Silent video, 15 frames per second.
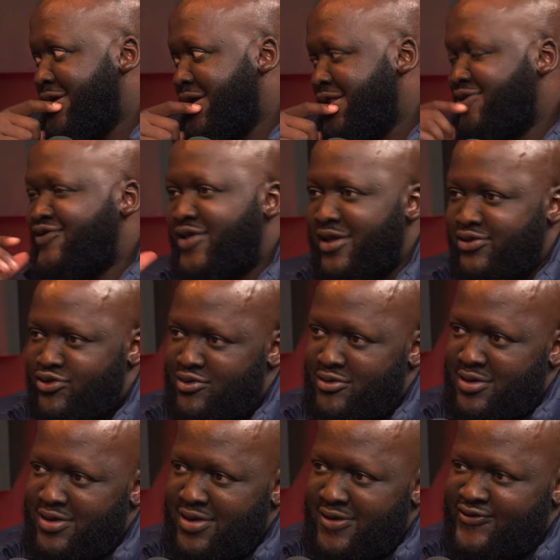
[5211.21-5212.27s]
at least get
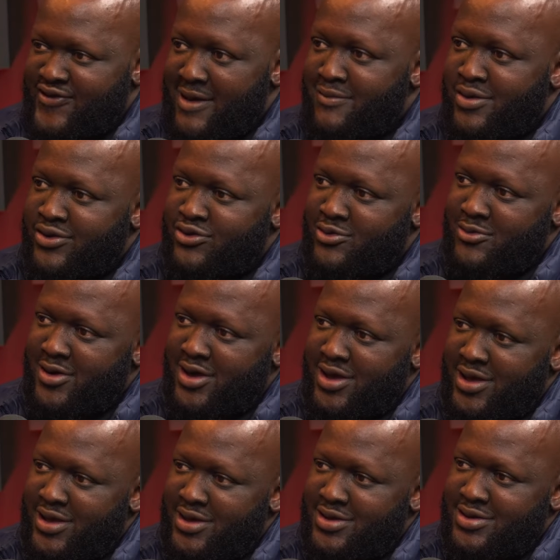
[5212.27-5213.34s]
to a summit
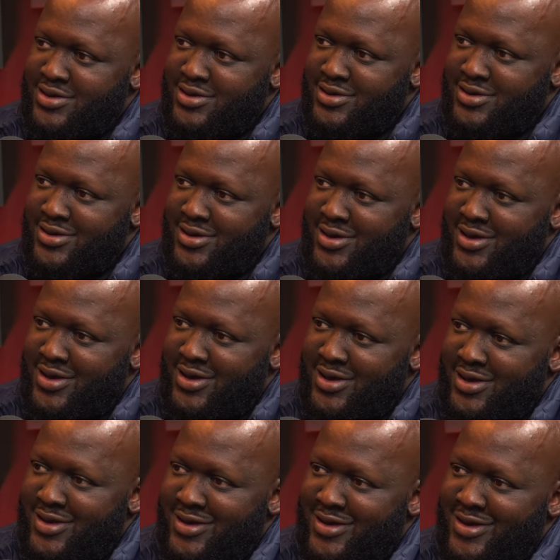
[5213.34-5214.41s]
where
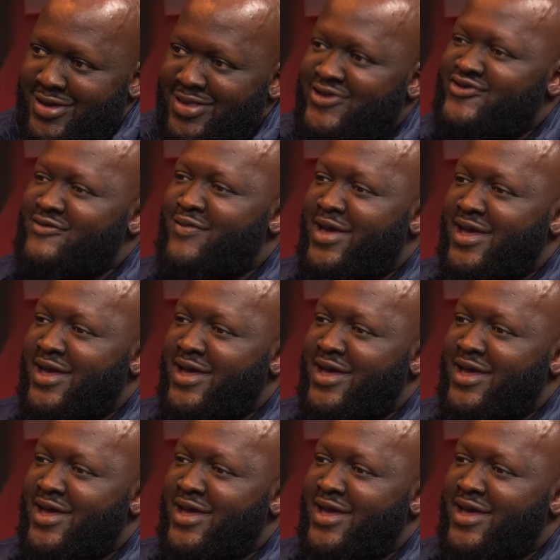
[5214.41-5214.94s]
there's a